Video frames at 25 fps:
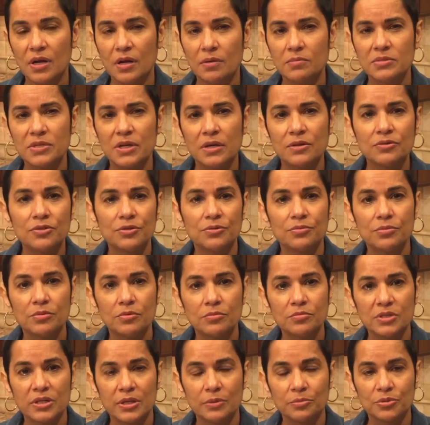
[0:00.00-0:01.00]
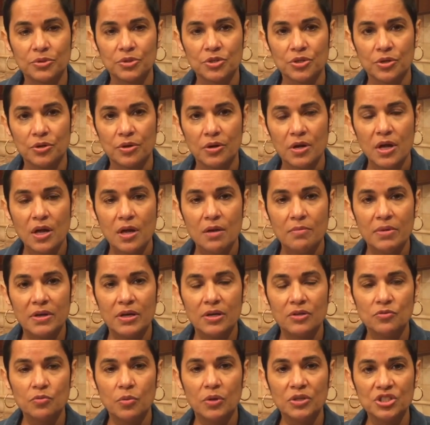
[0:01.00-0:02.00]
it comes down to room temperature,
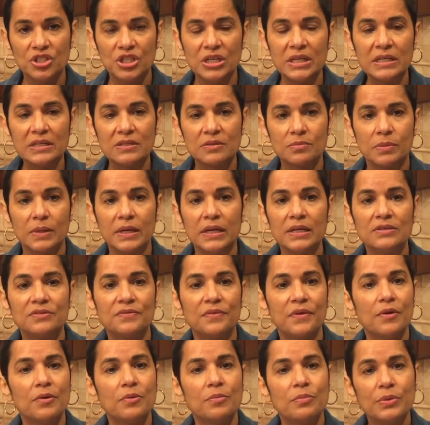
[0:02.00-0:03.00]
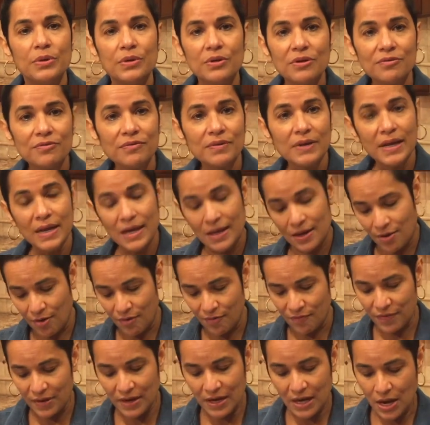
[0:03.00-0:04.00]
because what she explains very beautifully in
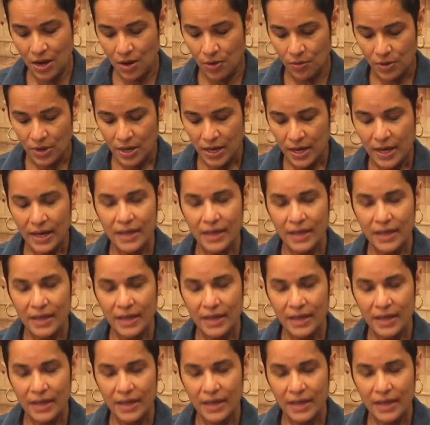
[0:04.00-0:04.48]
her video